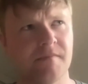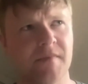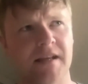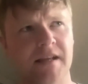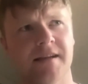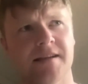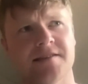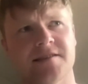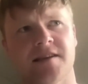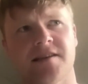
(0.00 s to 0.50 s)

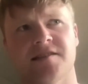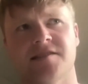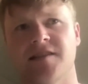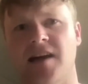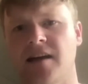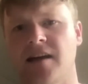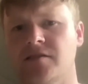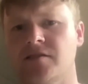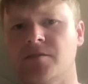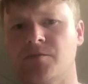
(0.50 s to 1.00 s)
let's say,
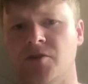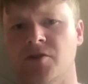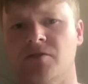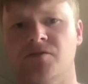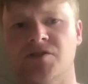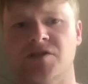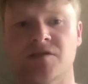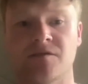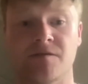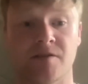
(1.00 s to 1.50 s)
standard
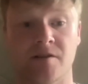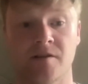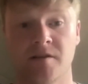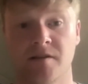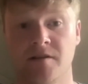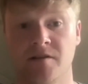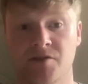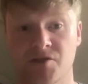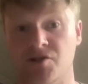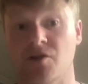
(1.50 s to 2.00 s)
approaches for
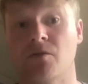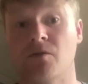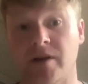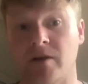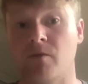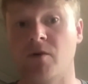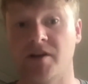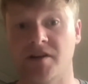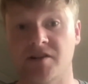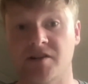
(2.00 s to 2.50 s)

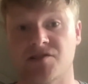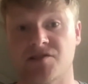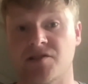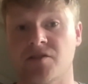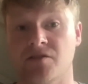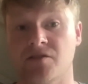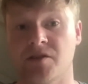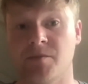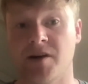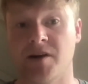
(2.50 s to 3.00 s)
showing what your
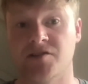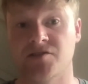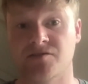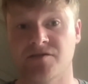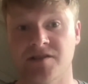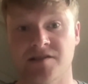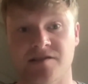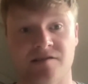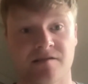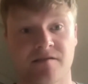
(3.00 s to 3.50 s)
security posture
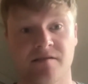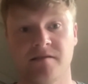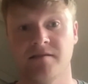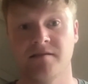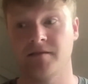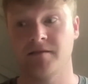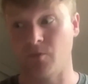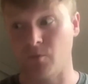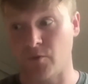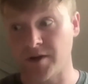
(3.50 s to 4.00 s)
is,
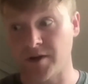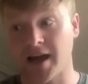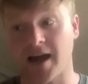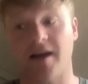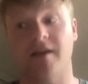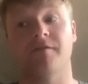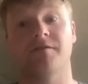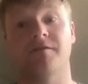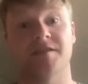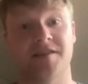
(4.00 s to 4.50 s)
that we
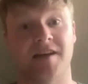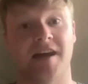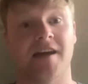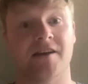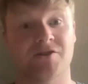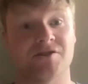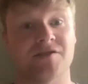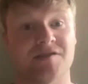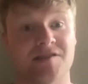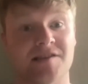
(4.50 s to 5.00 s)
have
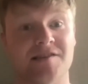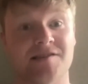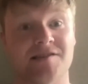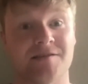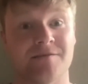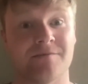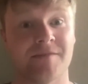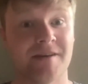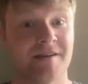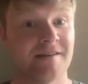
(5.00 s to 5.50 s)
detection
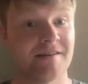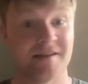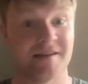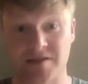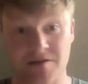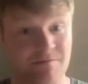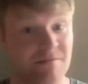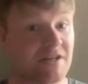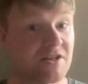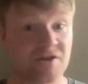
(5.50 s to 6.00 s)
system that's
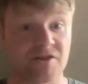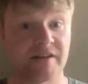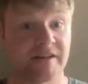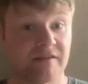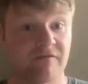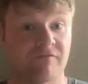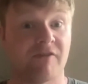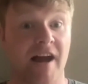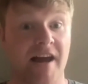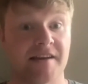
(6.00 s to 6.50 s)
immediately
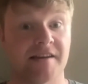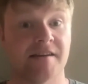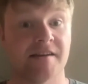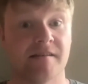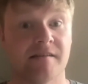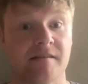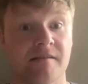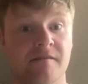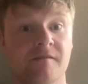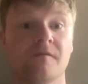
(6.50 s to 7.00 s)

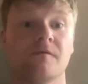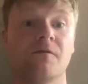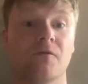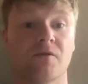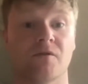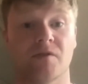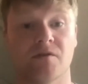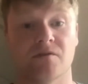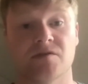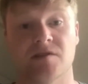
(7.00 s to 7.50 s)
ready
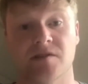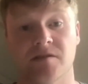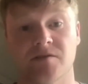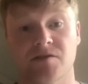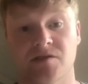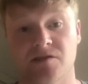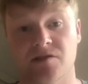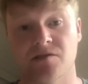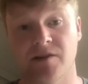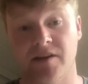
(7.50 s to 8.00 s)
for those
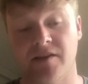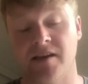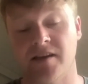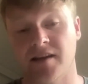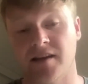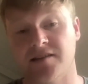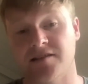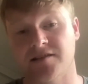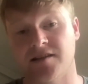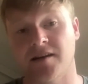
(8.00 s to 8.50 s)
solutions. So I think
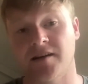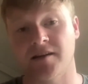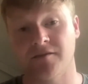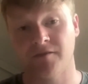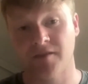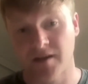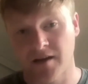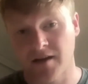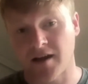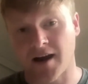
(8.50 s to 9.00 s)
that's kind of
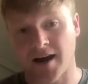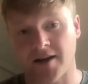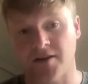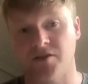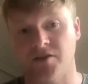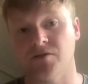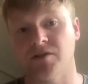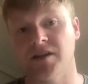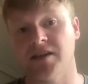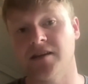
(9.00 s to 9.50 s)
our
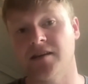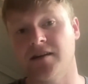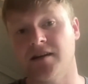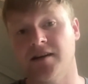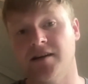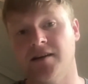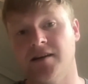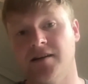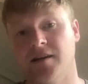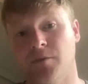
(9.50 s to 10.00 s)
unique
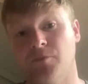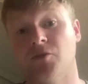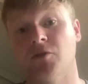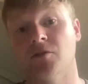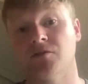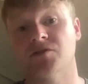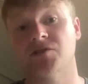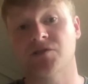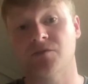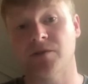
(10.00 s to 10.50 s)

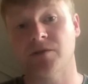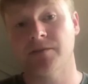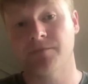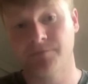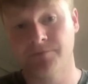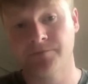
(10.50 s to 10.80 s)
approach to it.